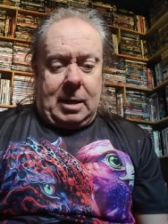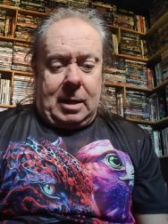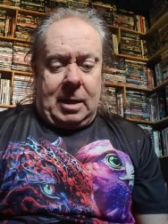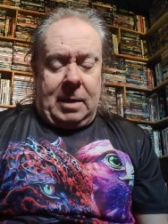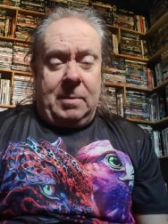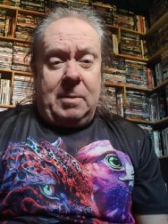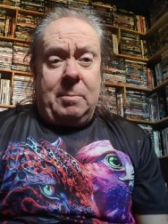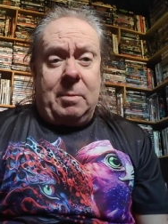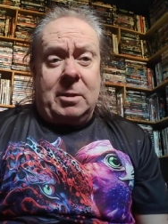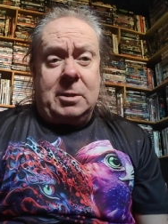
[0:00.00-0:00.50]

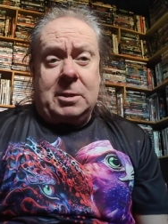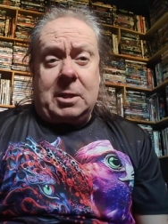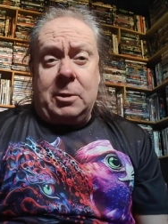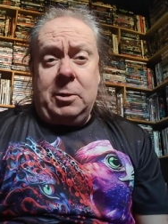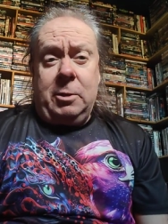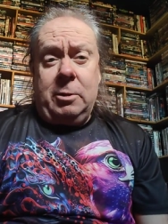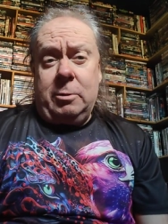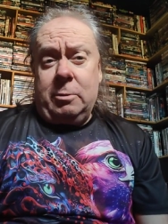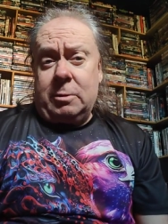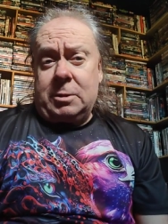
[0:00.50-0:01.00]
in the most
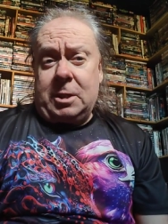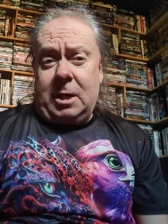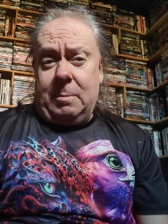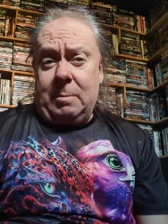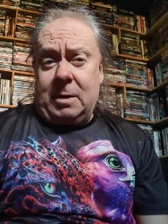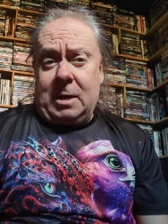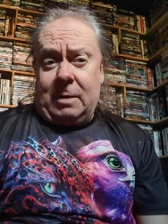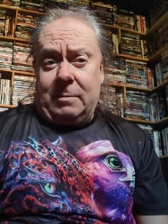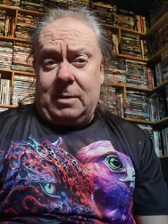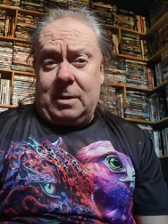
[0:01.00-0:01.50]
unusual
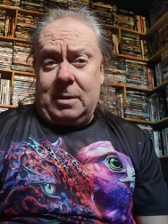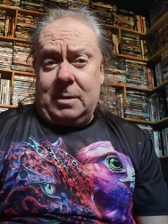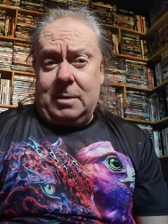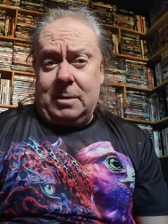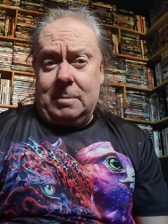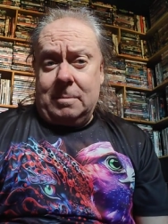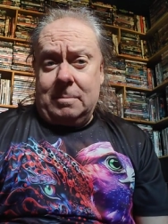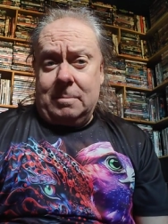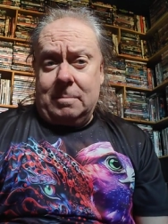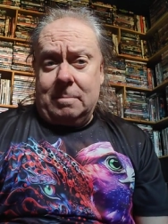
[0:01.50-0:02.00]
slipcover
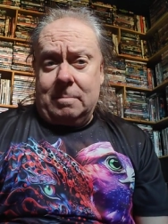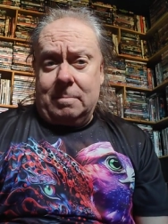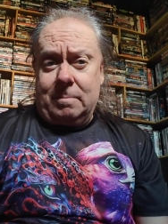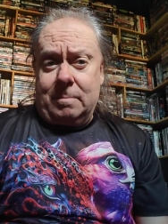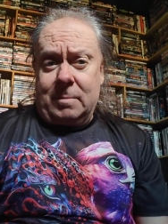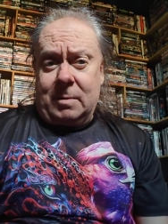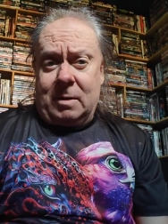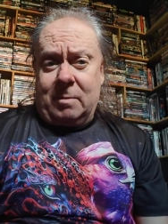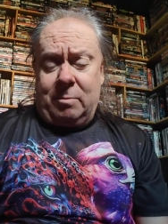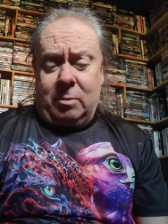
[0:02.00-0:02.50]

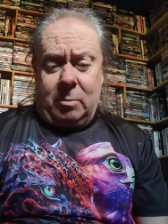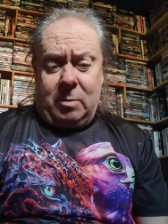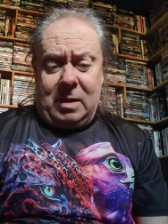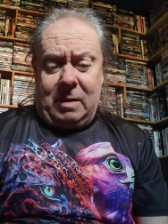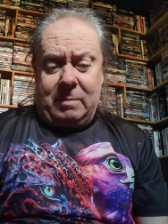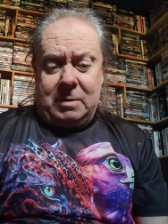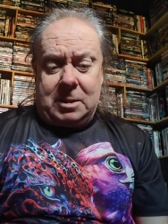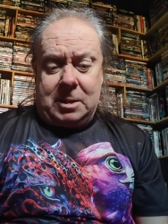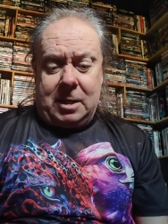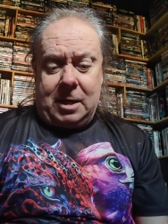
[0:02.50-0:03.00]
I've probably
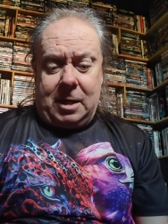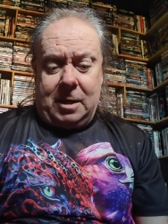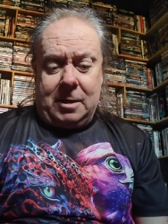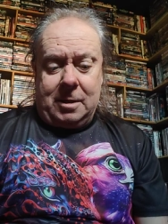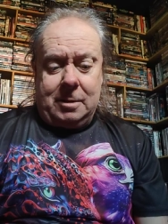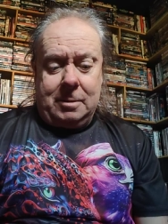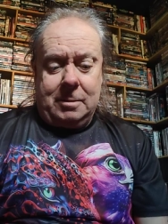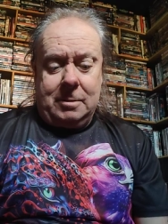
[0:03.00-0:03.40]
ever seen.